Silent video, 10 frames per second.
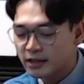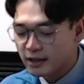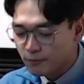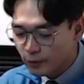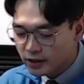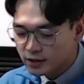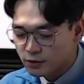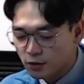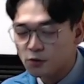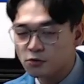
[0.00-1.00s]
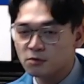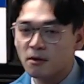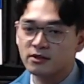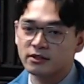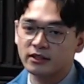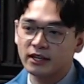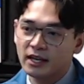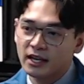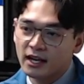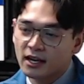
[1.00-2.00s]
that are willing to co-sponsor
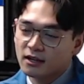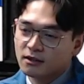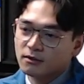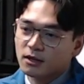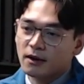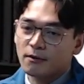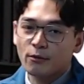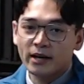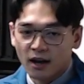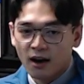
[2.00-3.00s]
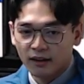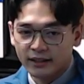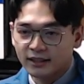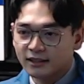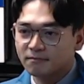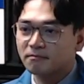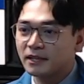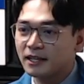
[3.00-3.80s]
when I got elected. Yeah.